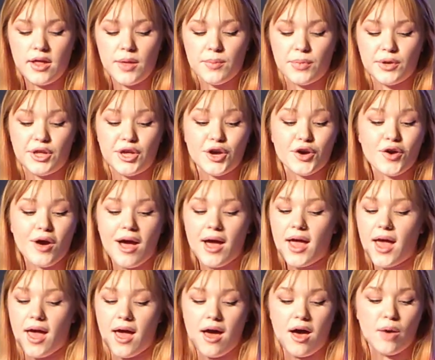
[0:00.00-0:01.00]
but here I
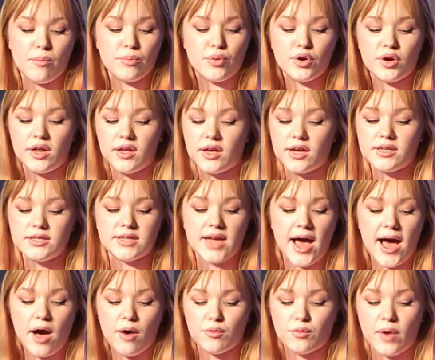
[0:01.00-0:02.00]
am putting it
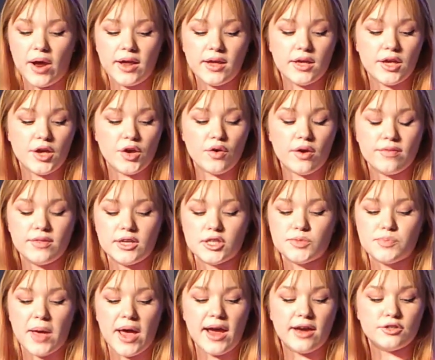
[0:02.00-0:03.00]
down right here in
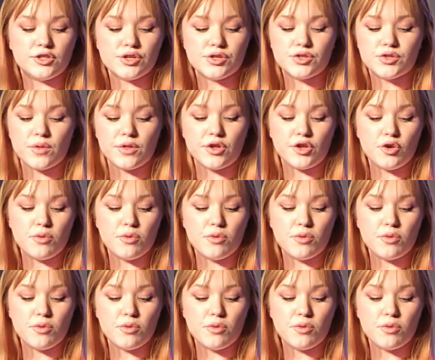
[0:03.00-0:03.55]
these pages so that